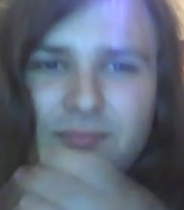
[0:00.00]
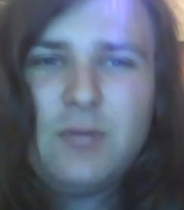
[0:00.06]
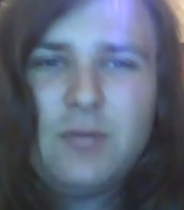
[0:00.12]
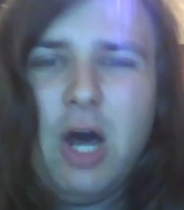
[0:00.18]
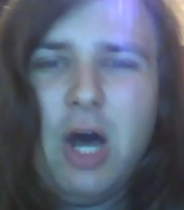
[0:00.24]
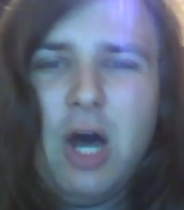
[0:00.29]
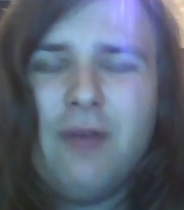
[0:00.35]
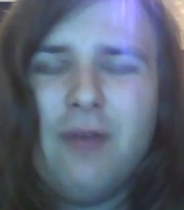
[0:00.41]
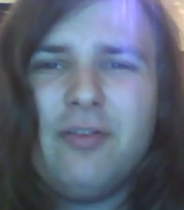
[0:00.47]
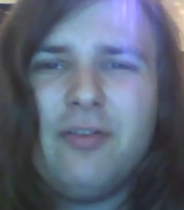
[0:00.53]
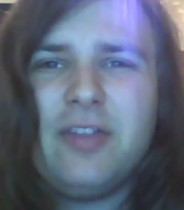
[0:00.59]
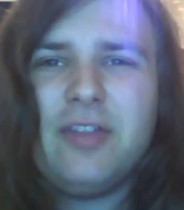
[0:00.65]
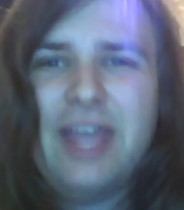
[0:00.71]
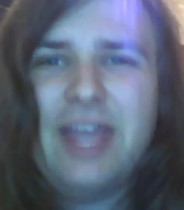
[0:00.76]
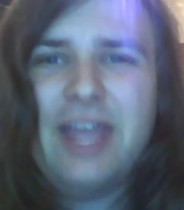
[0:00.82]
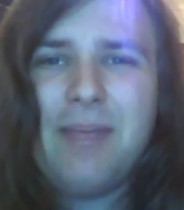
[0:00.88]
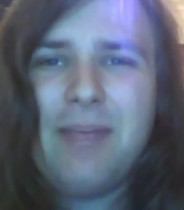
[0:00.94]
of
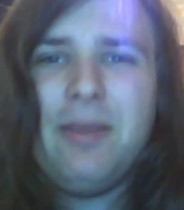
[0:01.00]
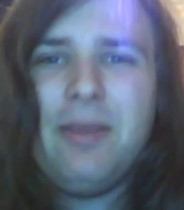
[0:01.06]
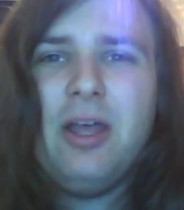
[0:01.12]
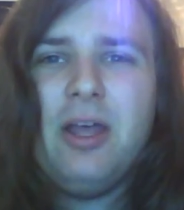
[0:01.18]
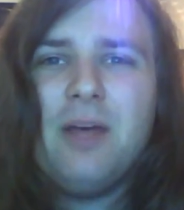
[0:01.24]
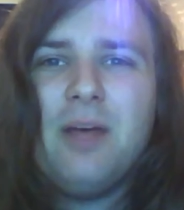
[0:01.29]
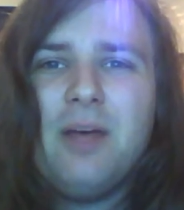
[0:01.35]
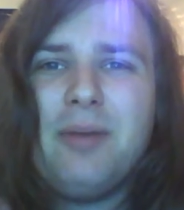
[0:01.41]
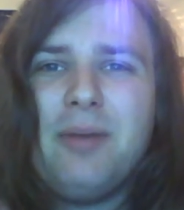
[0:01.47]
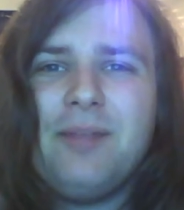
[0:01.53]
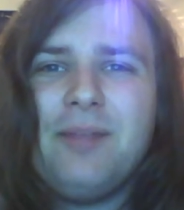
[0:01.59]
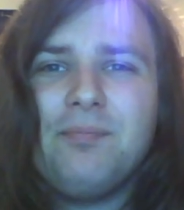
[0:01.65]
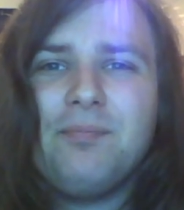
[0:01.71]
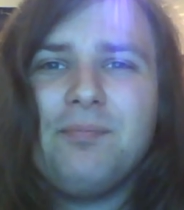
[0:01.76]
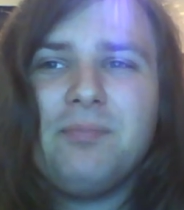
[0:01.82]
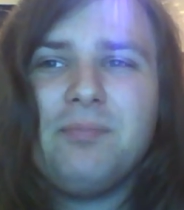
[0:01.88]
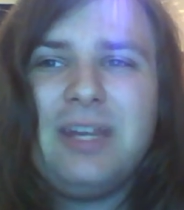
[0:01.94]
the game. But
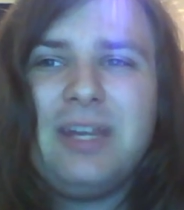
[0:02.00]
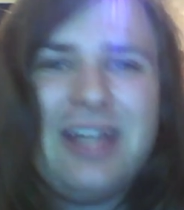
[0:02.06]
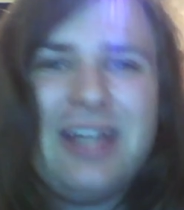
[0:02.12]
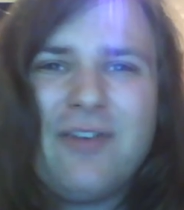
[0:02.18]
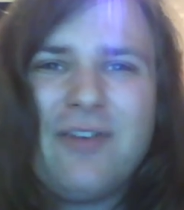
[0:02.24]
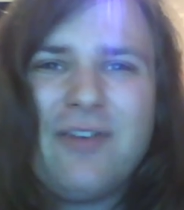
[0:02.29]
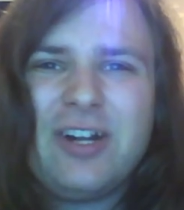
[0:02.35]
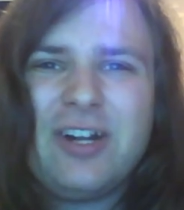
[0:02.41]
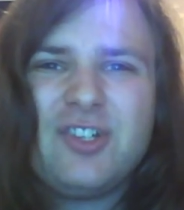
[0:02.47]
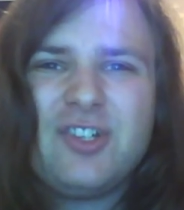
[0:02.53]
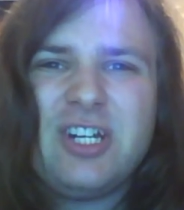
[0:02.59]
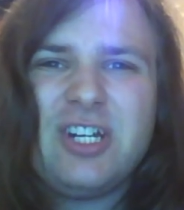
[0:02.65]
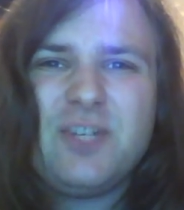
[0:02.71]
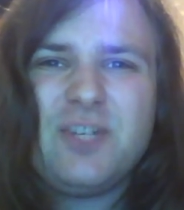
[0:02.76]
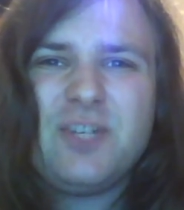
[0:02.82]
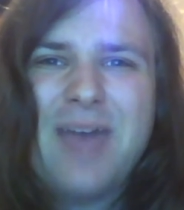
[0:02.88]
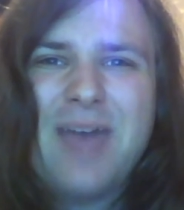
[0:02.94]
he never gets
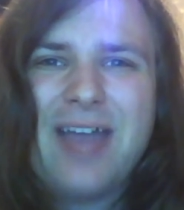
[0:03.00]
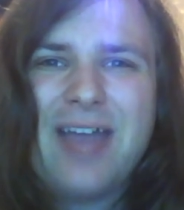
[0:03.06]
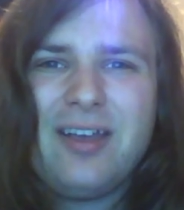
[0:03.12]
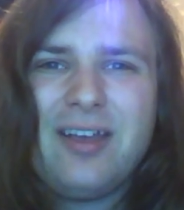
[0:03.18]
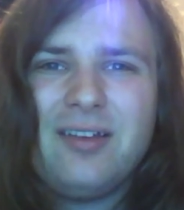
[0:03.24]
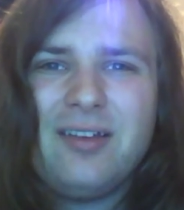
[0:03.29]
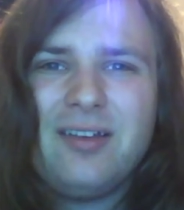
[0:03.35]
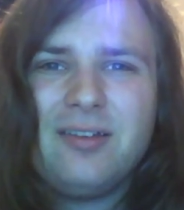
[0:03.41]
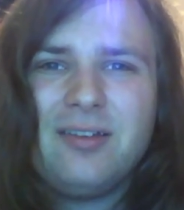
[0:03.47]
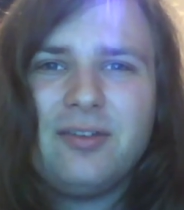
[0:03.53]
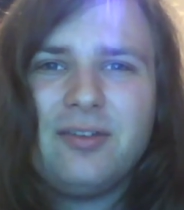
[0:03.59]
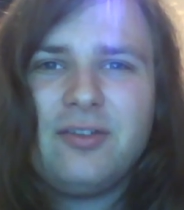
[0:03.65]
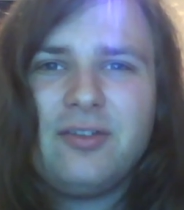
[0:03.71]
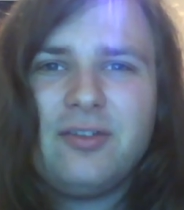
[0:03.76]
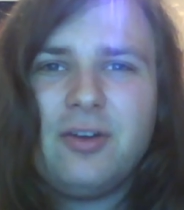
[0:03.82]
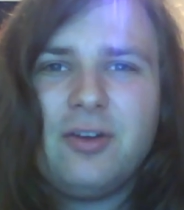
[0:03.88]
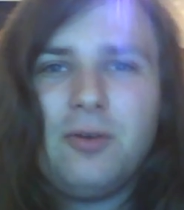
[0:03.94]
changed back.
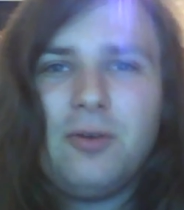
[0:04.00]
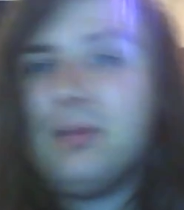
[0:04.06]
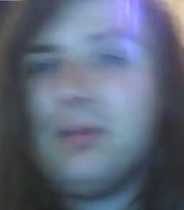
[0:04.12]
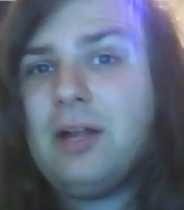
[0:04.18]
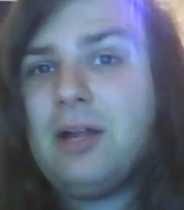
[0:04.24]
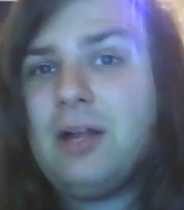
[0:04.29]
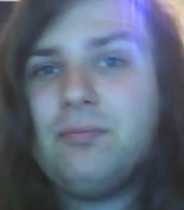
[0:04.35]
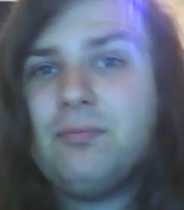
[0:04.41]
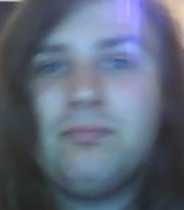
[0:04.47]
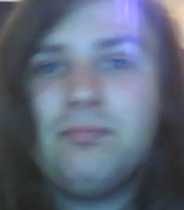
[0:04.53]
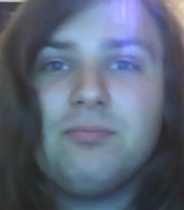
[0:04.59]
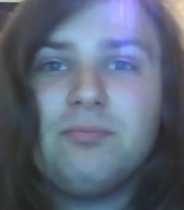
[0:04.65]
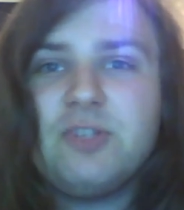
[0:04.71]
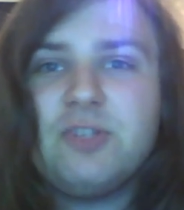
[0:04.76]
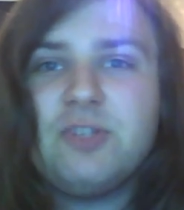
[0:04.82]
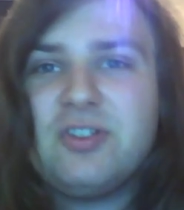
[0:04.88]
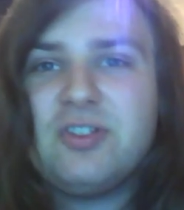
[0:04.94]
So I'll
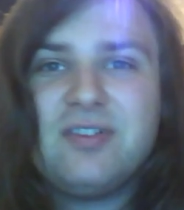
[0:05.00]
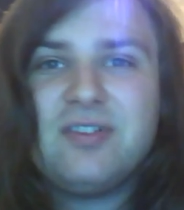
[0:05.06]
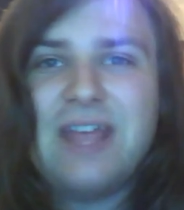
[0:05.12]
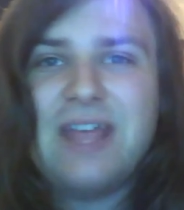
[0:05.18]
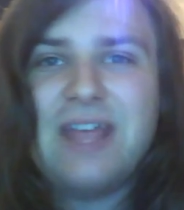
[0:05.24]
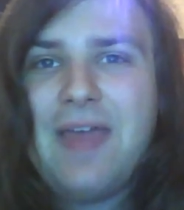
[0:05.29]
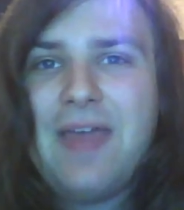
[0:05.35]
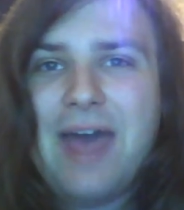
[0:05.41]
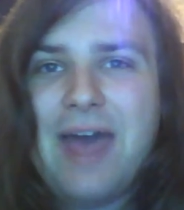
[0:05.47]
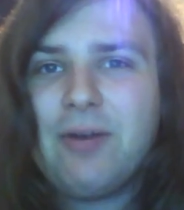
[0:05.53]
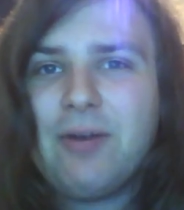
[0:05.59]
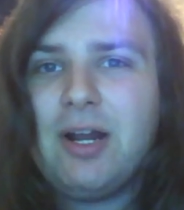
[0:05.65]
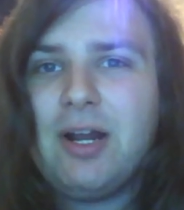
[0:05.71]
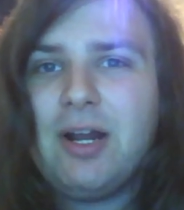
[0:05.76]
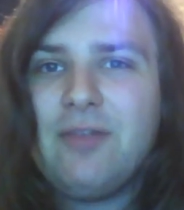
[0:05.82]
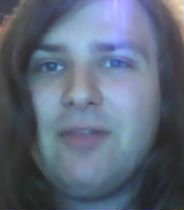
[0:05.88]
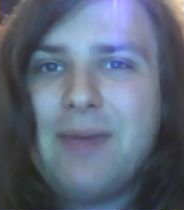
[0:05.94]
just say that
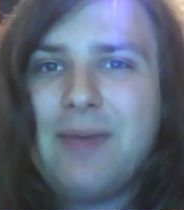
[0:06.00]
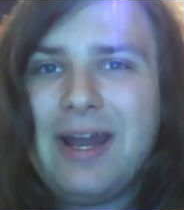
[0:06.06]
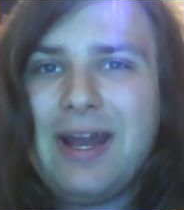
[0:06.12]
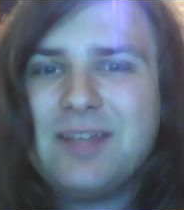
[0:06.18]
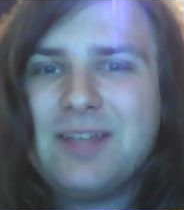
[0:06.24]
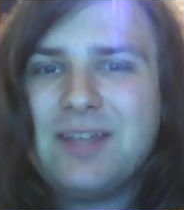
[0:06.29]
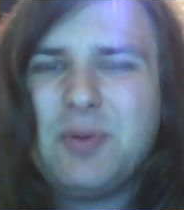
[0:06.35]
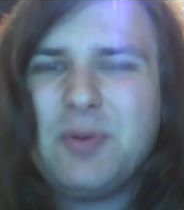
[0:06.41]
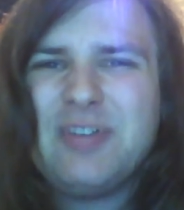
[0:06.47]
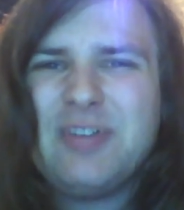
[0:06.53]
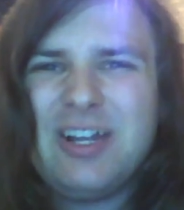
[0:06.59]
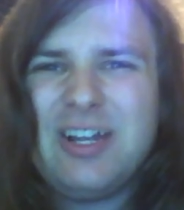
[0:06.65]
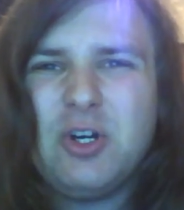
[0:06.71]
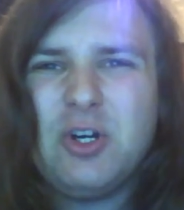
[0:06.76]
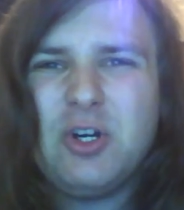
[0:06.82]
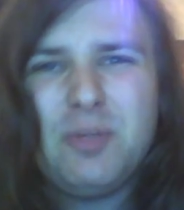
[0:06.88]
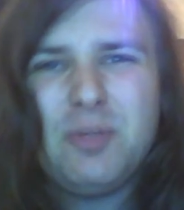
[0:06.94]
right off the bat. I suppose
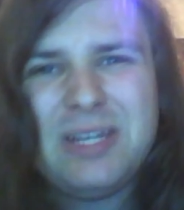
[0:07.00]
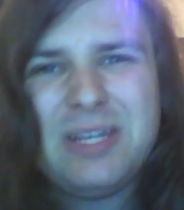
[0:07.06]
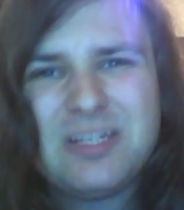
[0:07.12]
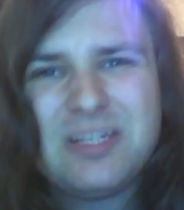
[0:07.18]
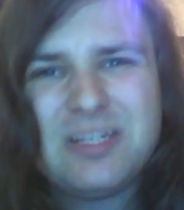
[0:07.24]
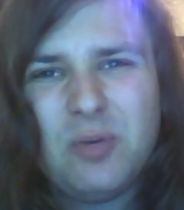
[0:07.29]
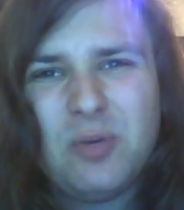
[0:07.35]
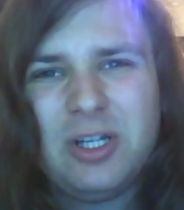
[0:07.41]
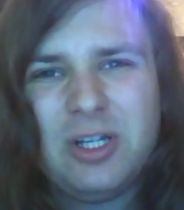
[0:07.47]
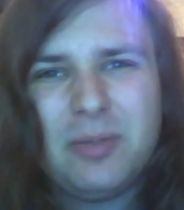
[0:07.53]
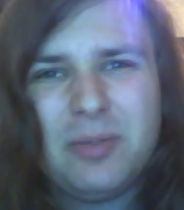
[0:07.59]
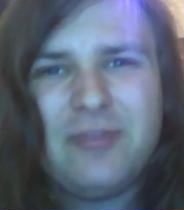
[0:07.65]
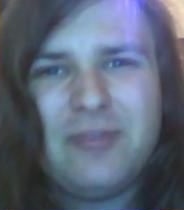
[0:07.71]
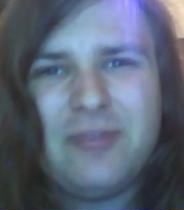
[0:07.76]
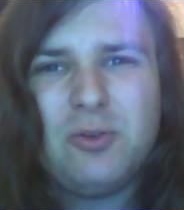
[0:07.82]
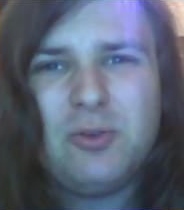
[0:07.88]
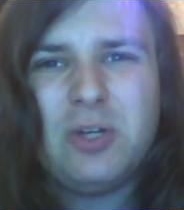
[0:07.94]
that could be a spoiler, but
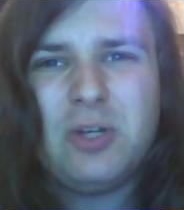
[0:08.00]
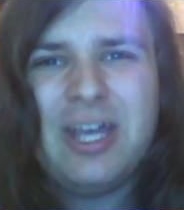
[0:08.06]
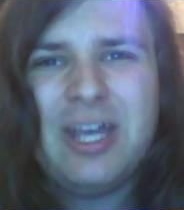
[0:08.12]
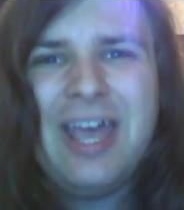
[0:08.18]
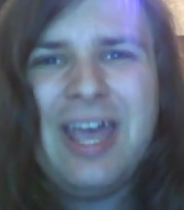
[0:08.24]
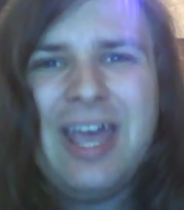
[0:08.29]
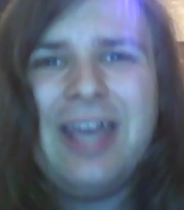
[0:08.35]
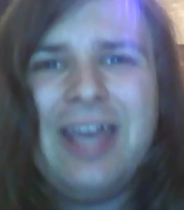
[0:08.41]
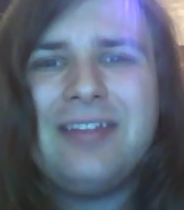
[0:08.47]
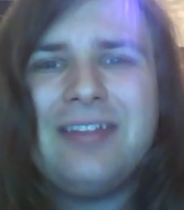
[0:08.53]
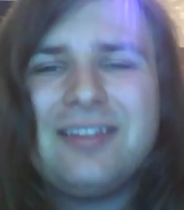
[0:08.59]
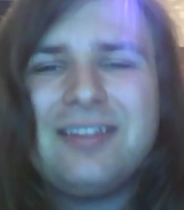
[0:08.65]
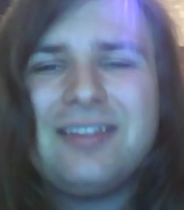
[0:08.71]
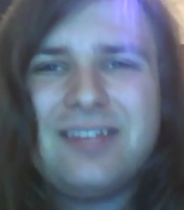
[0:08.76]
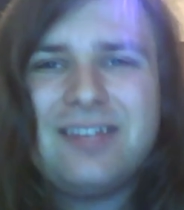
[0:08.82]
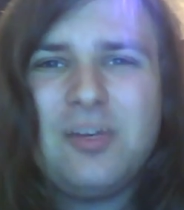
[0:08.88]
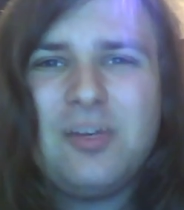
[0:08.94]
if you look at the
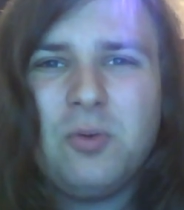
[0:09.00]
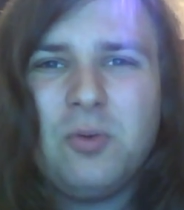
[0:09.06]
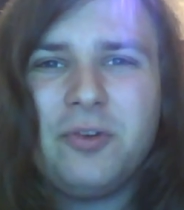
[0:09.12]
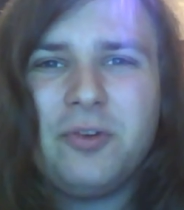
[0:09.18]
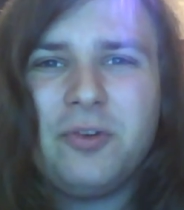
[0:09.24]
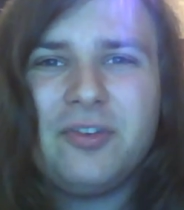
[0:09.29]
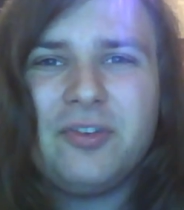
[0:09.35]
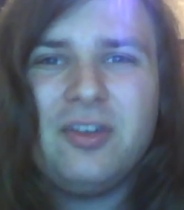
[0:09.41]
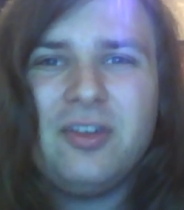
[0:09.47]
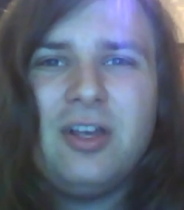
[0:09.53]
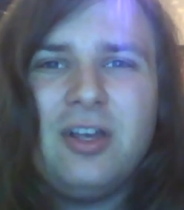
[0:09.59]
sequels,